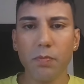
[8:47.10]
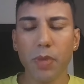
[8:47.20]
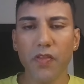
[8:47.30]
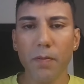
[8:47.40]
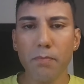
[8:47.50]

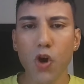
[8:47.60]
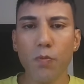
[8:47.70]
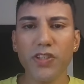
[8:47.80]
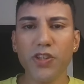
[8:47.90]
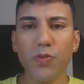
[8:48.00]
But the
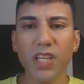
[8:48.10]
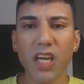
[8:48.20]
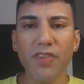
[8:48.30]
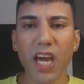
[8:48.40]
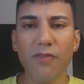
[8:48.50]
moment you
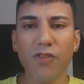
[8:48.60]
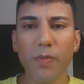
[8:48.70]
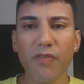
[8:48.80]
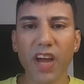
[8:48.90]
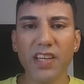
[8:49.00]
deviate from
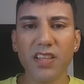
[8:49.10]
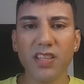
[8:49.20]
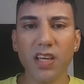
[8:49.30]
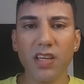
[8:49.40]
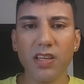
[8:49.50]
the
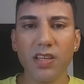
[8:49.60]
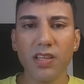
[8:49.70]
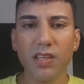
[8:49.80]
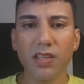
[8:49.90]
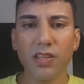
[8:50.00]
fantasy,
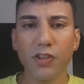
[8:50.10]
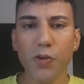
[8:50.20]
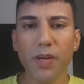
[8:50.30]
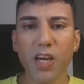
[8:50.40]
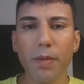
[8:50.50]
you
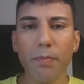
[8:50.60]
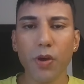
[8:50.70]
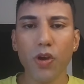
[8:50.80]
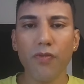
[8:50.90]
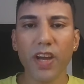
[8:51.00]
become
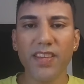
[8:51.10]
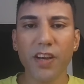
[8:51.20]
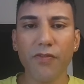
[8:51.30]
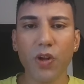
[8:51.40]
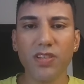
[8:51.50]
imperfect
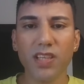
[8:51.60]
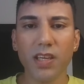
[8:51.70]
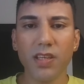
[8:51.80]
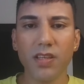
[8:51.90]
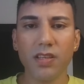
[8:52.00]
and
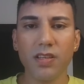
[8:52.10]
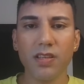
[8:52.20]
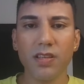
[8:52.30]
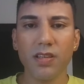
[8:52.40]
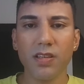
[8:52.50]
faulty
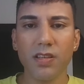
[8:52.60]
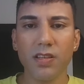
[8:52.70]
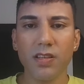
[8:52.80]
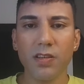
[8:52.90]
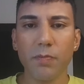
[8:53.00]

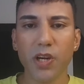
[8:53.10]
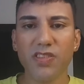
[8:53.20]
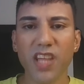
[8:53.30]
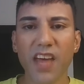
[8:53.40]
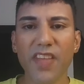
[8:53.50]

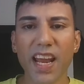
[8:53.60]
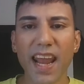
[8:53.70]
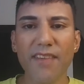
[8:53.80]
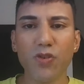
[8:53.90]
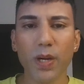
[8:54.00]
because then they're
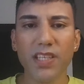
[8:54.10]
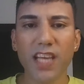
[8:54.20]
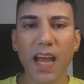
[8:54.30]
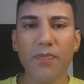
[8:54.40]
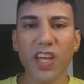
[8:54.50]
left to
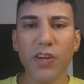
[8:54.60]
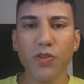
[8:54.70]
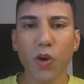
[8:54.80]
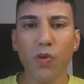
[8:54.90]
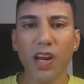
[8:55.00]
accept that you
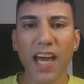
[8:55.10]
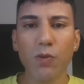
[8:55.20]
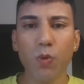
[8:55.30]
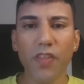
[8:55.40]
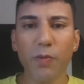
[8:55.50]
don't
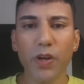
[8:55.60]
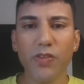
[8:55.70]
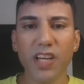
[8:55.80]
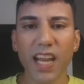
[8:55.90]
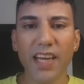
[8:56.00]
like what they want you
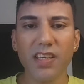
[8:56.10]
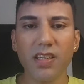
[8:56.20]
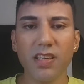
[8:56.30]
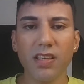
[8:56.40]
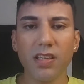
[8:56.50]
to
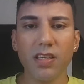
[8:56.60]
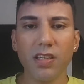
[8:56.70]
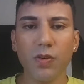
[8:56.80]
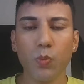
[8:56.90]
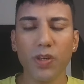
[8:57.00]
like,
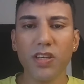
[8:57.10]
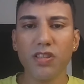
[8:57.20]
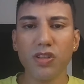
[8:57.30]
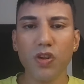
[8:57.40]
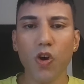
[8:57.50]
which is
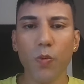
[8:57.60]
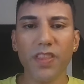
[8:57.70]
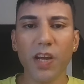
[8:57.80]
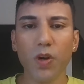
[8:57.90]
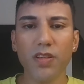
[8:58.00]
not what
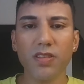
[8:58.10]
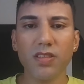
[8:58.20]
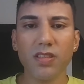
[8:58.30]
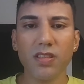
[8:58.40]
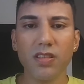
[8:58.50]
they
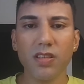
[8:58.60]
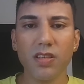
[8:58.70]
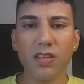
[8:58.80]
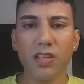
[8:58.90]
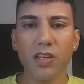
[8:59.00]
want,
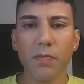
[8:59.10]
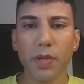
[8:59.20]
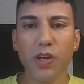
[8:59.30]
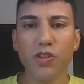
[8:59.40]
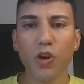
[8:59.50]

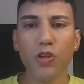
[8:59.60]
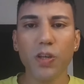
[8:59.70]
because you're